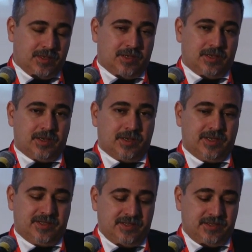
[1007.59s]

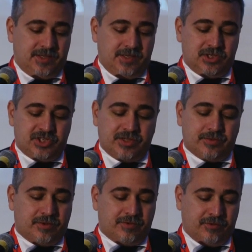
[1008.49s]
AT&T in general,